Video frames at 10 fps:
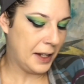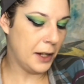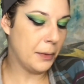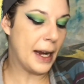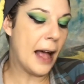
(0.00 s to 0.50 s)

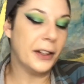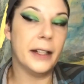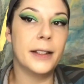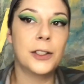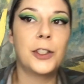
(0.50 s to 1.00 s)
In
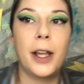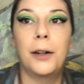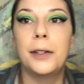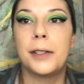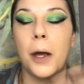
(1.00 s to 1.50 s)
reality, this
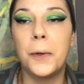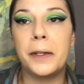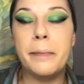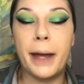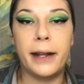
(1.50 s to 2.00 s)
channel has
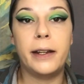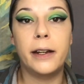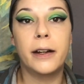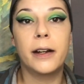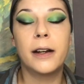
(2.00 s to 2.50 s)
only been
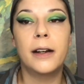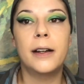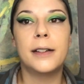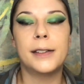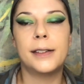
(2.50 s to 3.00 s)
here
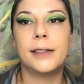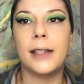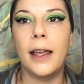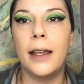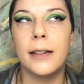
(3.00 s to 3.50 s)

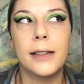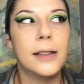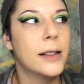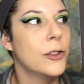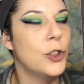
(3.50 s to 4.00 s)

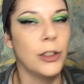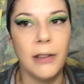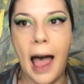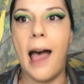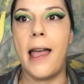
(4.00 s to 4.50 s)
since
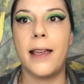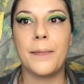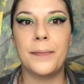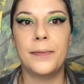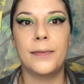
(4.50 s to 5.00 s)
July.
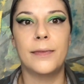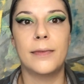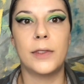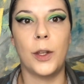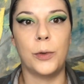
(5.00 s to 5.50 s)

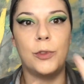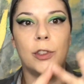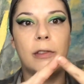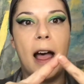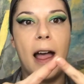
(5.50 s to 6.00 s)
So
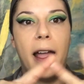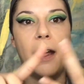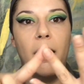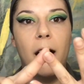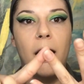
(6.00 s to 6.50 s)
July,
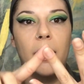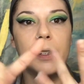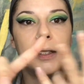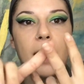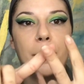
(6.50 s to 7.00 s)

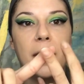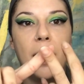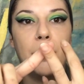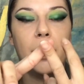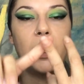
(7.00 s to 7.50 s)
August,
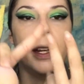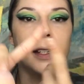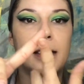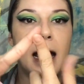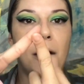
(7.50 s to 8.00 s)
September, it
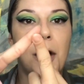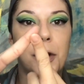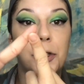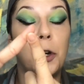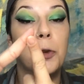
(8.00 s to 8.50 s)
is now
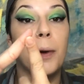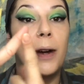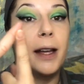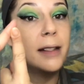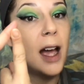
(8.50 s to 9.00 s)
October
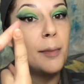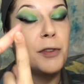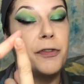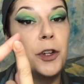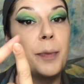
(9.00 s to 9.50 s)
at time
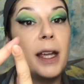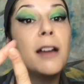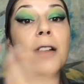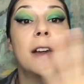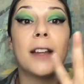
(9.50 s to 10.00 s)
of filming.
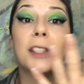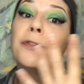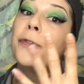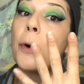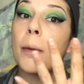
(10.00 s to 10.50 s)
That's
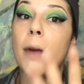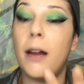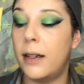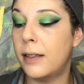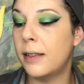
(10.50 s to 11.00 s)
4
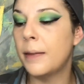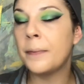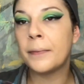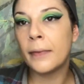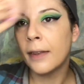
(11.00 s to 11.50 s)
months.
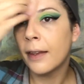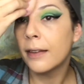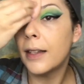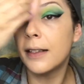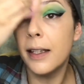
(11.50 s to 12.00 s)

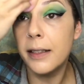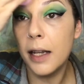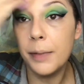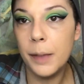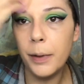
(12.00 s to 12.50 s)
That's like
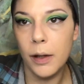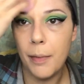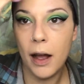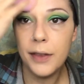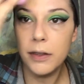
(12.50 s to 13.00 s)
10 people a
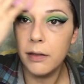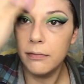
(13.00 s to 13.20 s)
month.